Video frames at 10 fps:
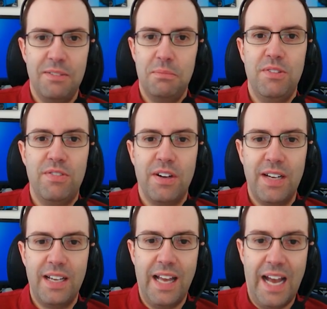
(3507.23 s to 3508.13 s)
And be
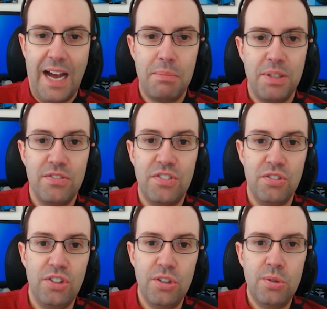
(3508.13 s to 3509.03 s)
very happy if
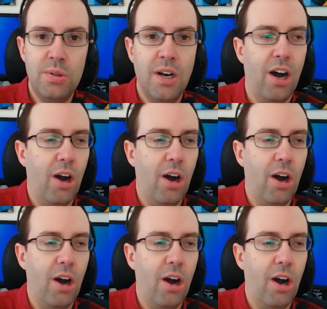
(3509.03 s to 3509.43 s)
you do.